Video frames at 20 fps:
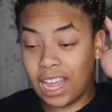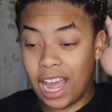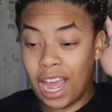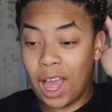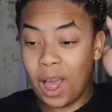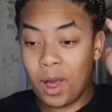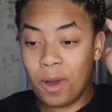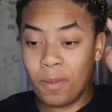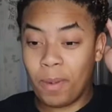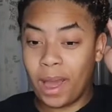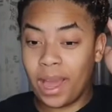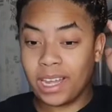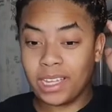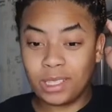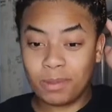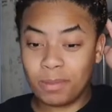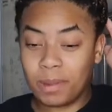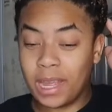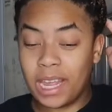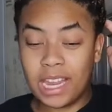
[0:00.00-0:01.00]
hope I
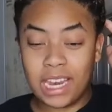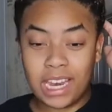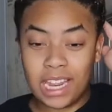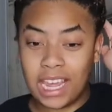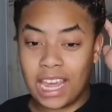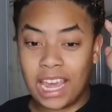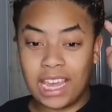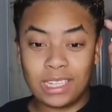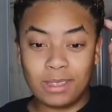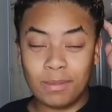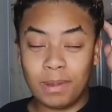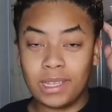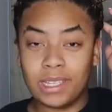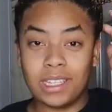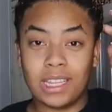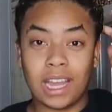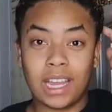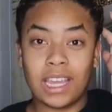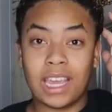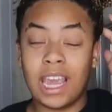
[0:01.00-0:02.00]
explained it as best
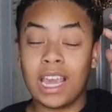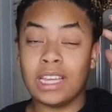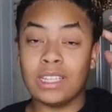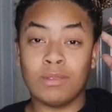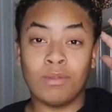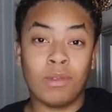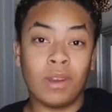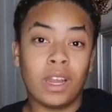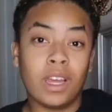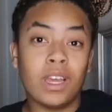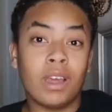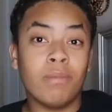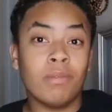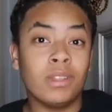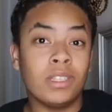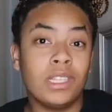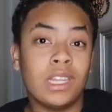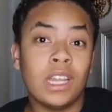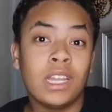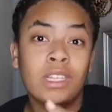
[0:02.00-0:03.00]
as I can, because when it comes to
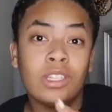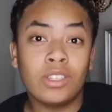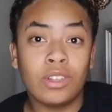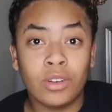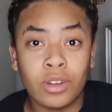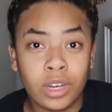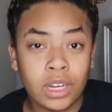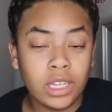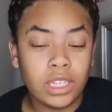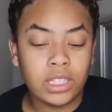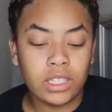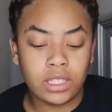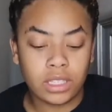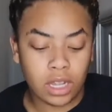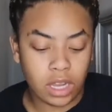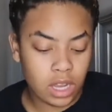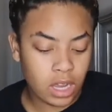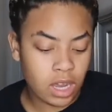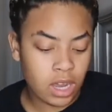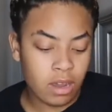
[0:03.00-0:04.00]
telling stories,
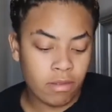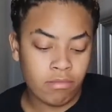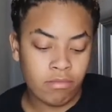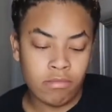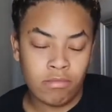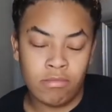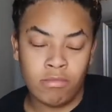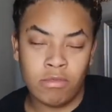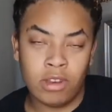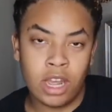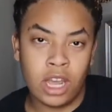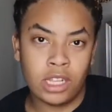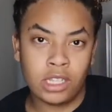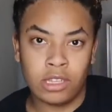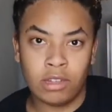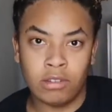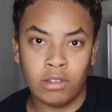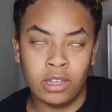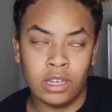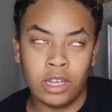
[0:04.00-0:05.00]
I'm not
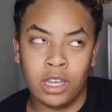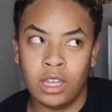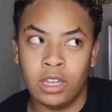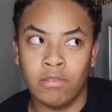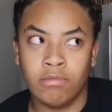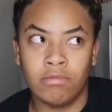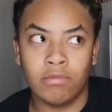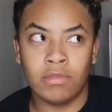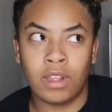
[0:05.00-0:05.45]
so good.